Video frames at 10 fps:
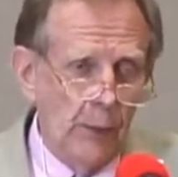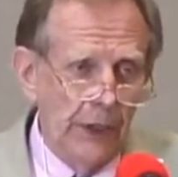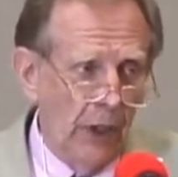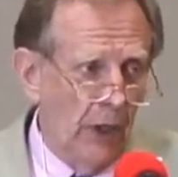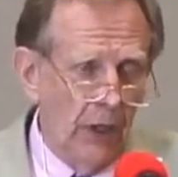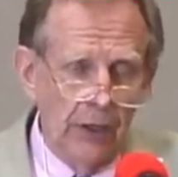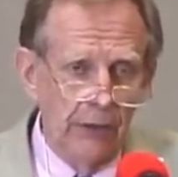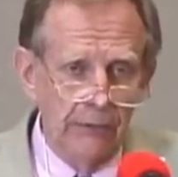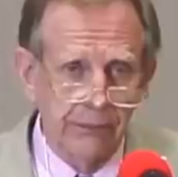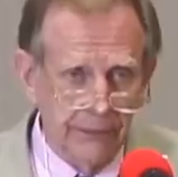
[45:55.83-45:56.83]
We
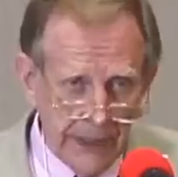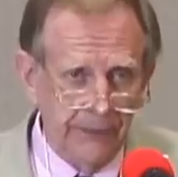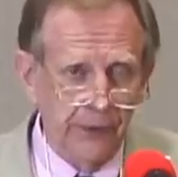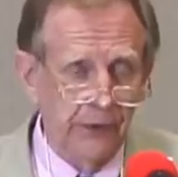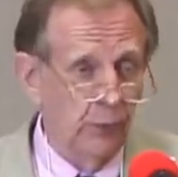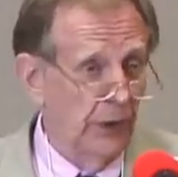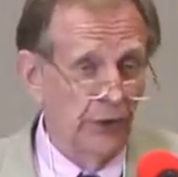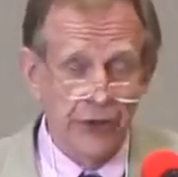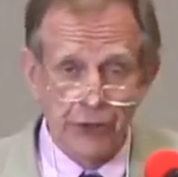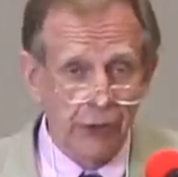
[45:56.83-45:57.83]
are different, we
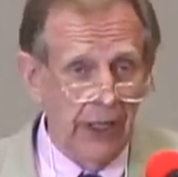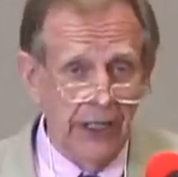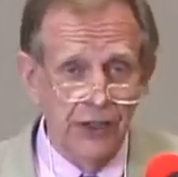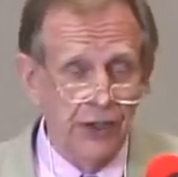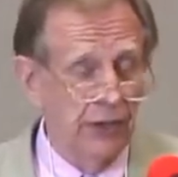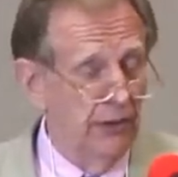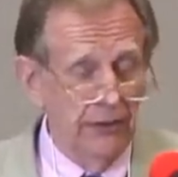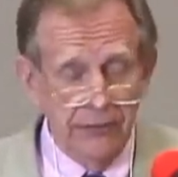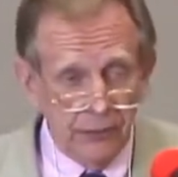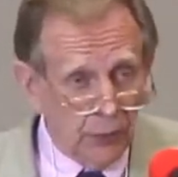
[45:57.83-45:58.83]
are strange,
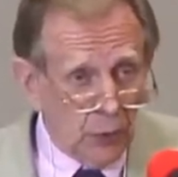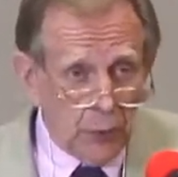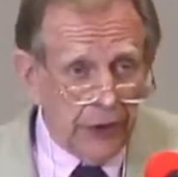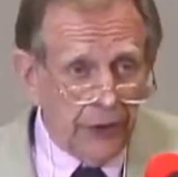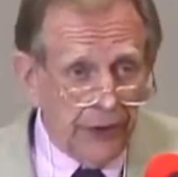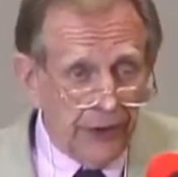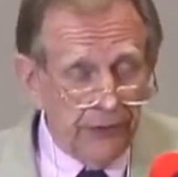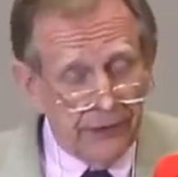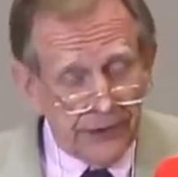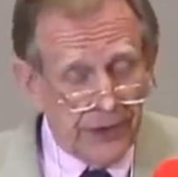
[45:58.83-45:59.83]
we're weird.
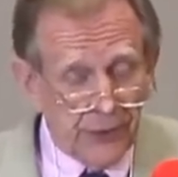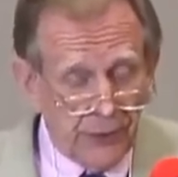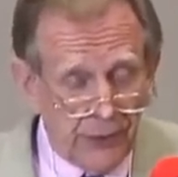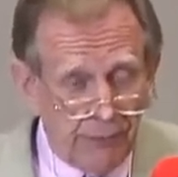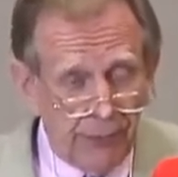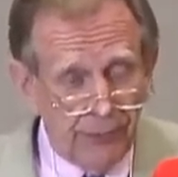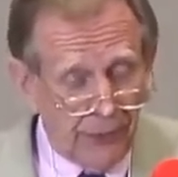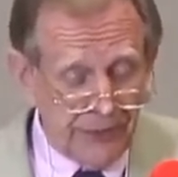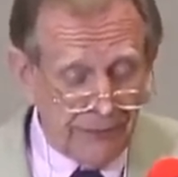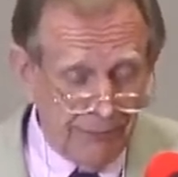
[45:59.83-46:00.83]
It's just
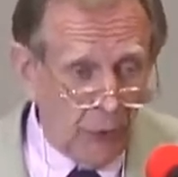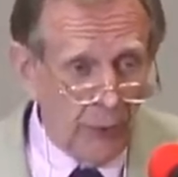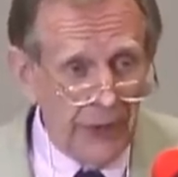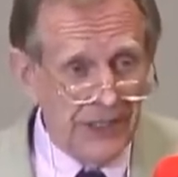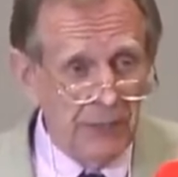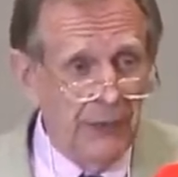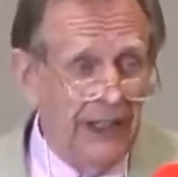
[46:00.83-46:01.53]
what Mormonism